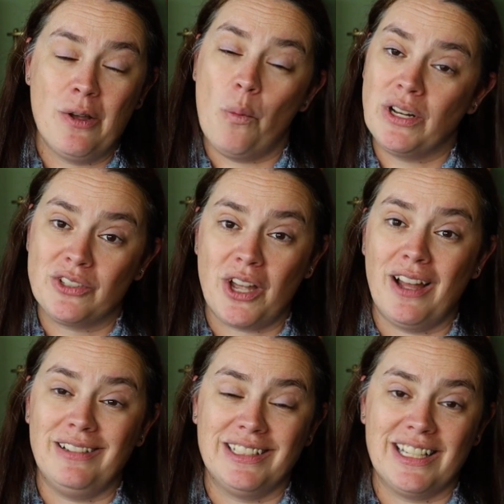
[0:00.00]
one
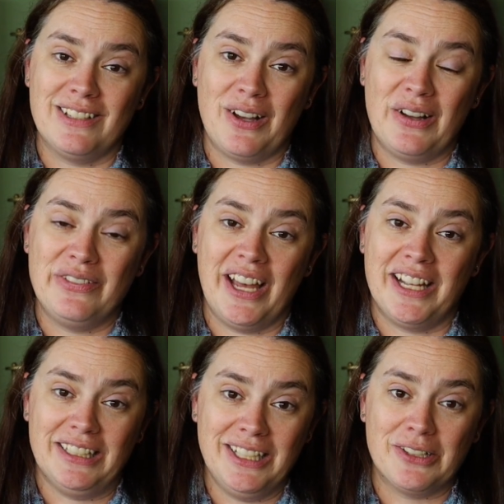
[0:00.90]
child is off
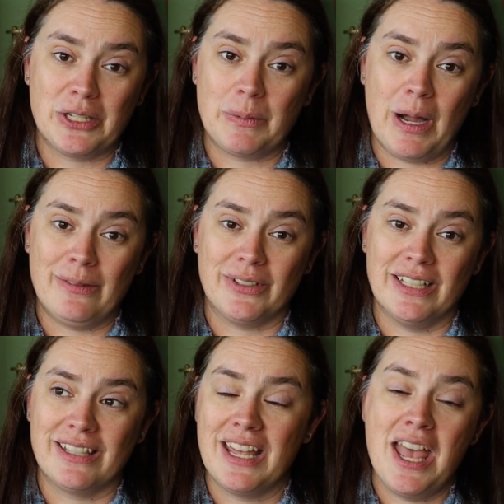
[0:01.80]
at a leadership
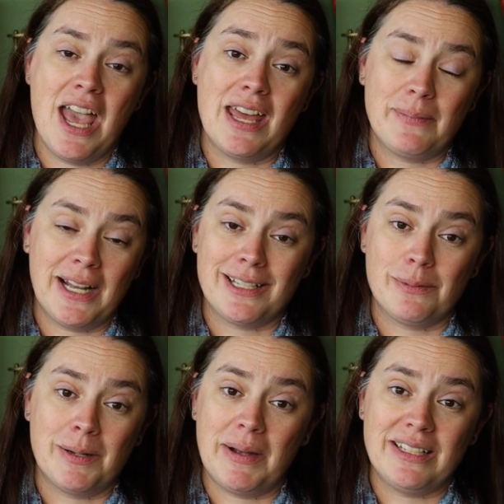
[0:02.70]
conference, and my
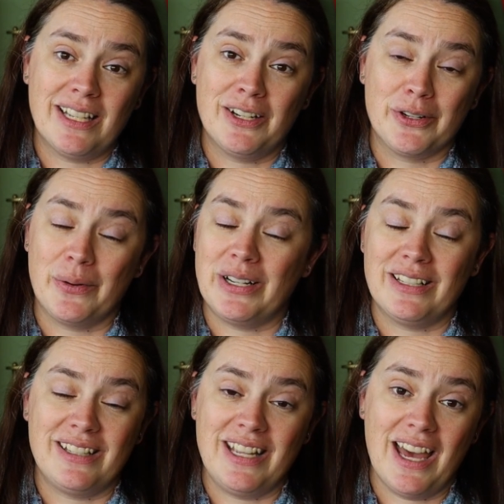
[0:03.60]
husband and my son are going to
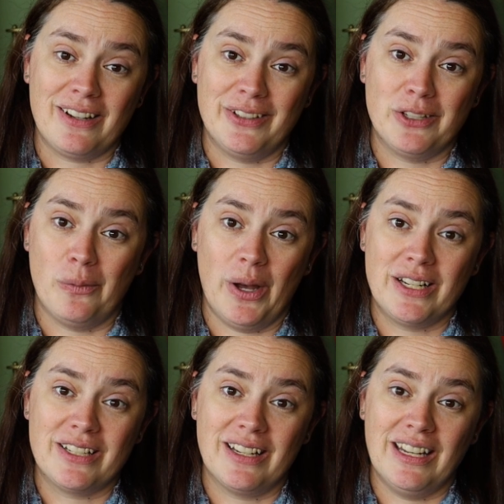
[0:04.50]
Seattle to
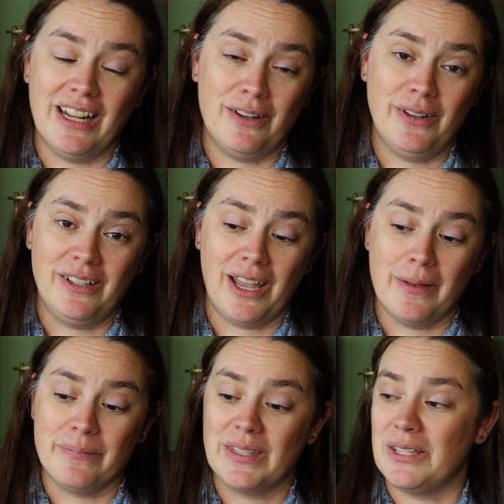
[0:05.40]
watch an NFL
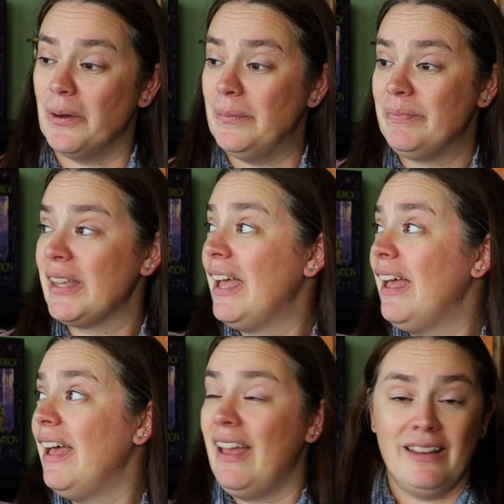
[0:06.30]
game. So
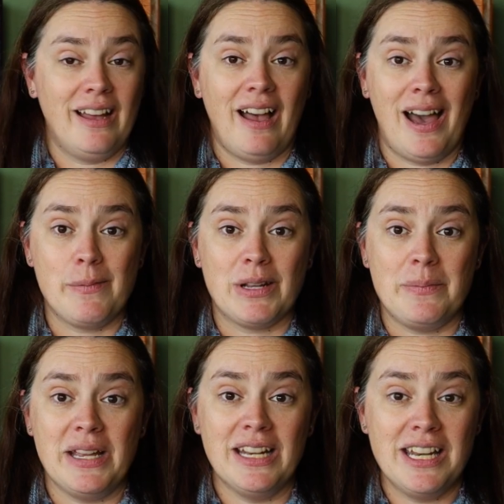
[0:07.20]
I'm going to
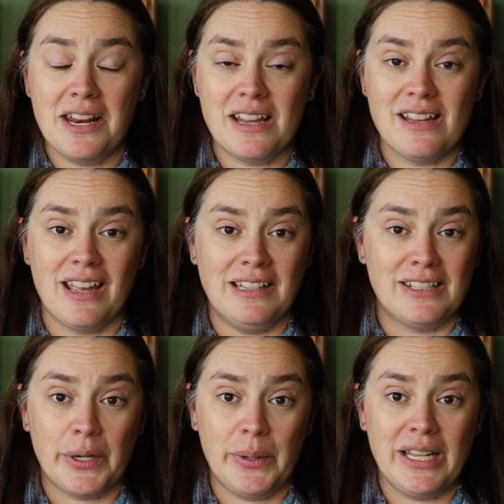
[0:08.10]
be knitting and
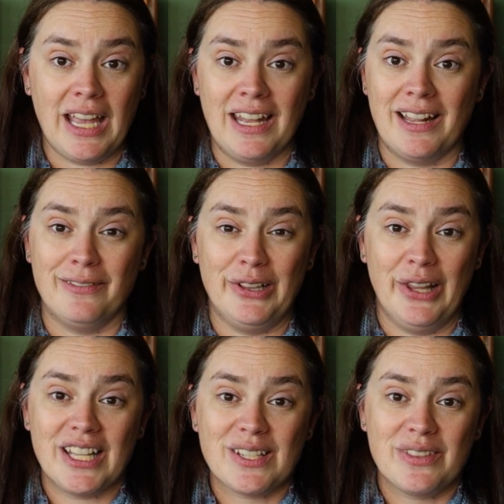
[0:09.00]
sewing and have
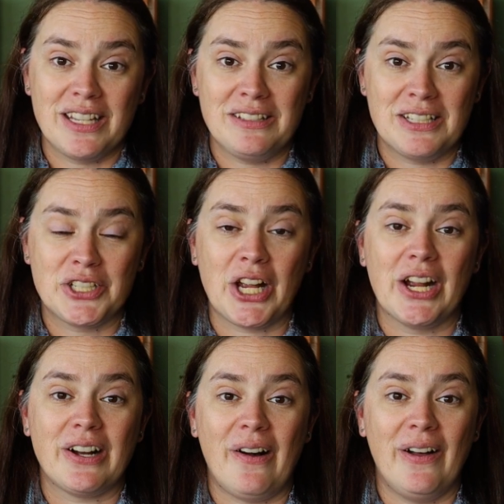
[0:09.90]
lots of things to
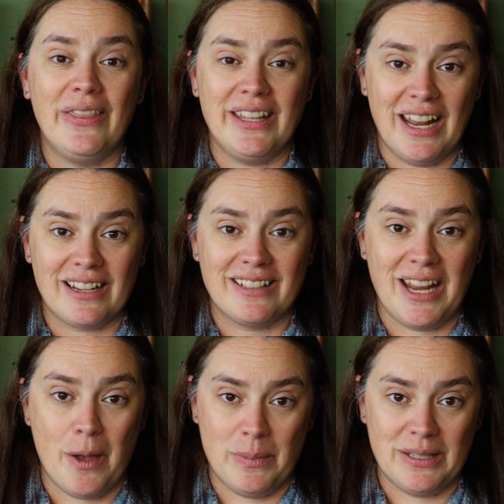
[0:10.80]
share on the next
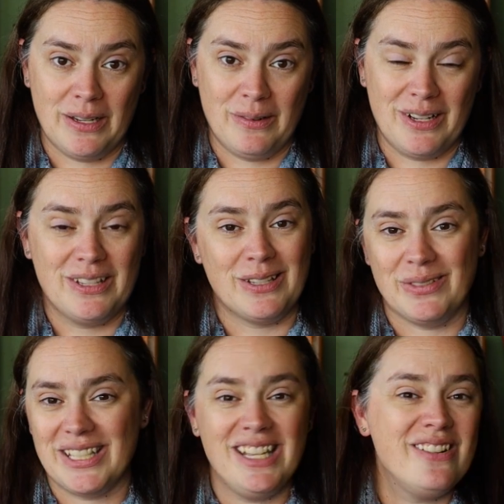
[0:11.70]
episode. So
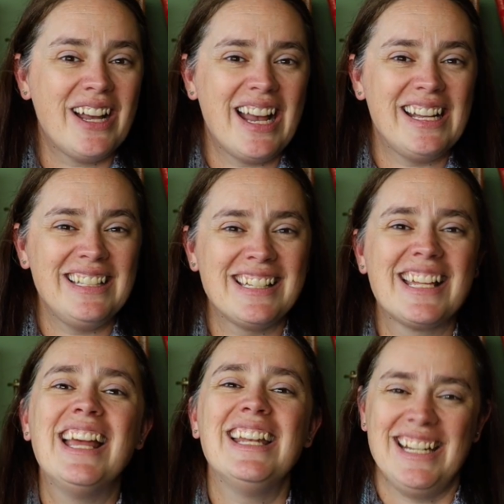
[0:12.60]
we'll see you guys
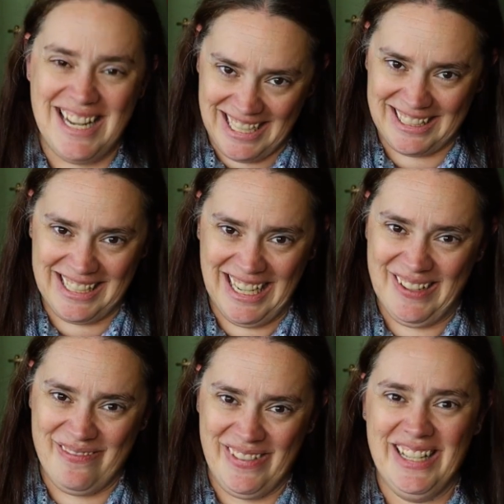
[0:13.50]
next
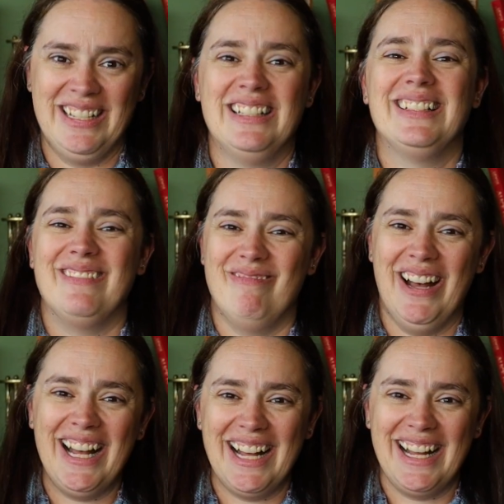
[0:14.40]
time.
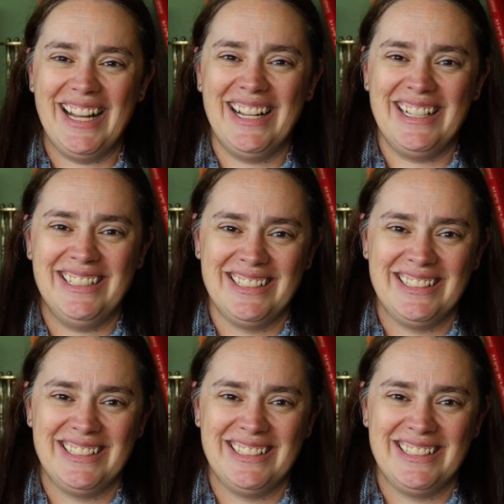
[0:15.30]
Bye.